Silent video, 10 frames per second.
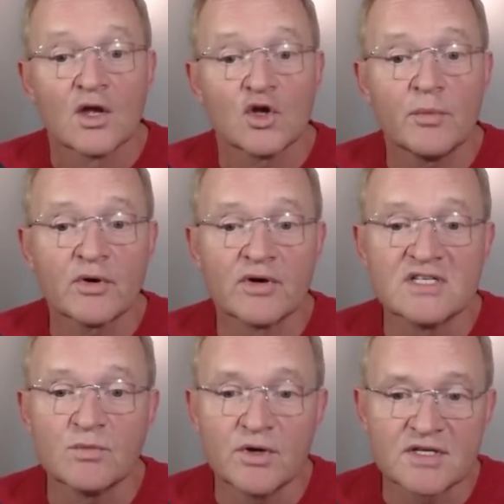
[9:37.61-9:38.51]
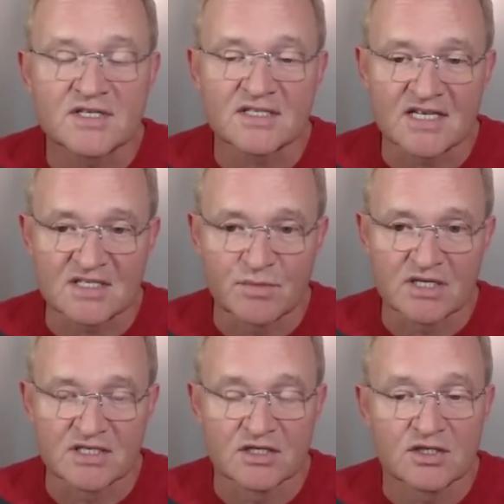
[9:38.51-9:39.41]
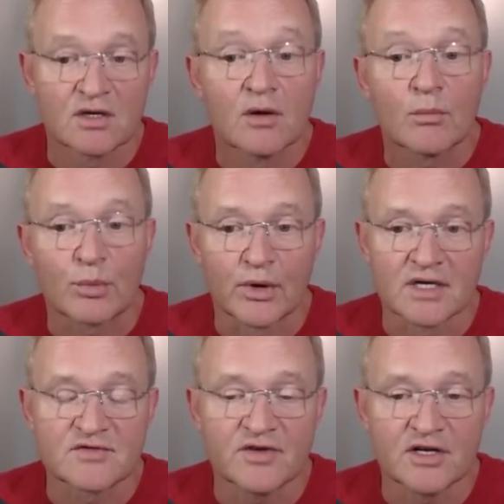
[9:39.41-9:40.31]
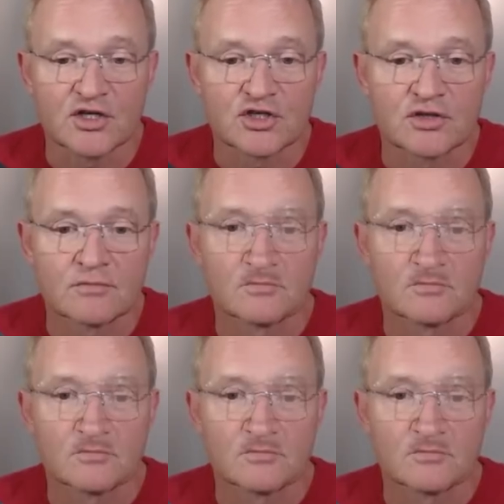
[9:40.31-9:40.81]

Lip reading: You'll be greeted with a success message. Press Finish.